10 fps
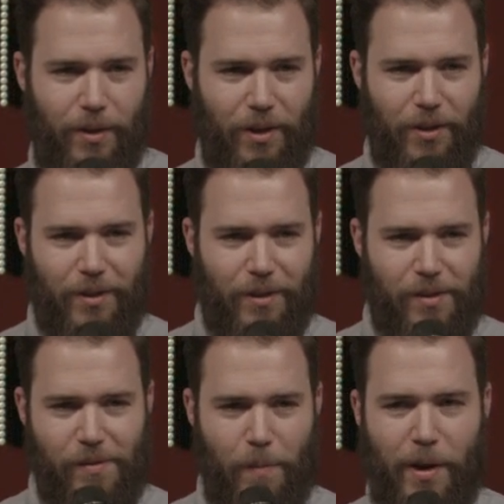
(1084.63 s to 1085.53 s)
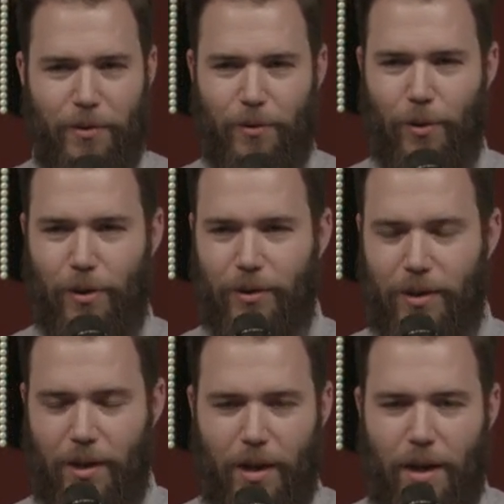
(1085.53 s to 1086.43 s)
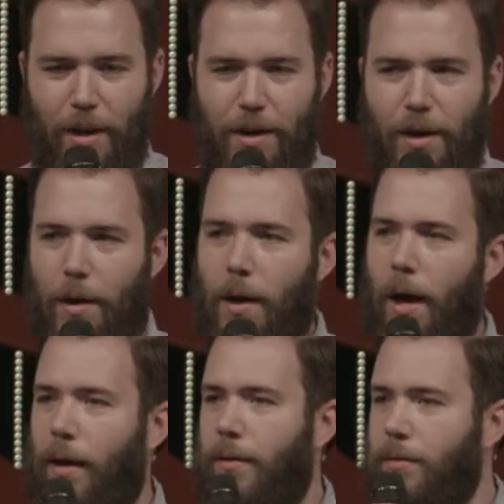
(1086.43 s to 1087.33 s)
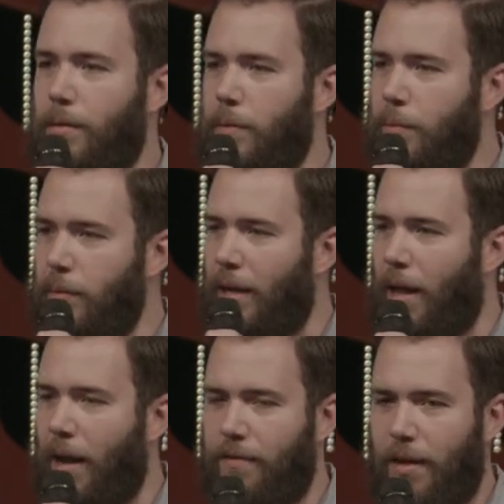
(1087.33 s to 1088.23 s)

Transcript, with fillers: here in the Bethel world. Uh, a lot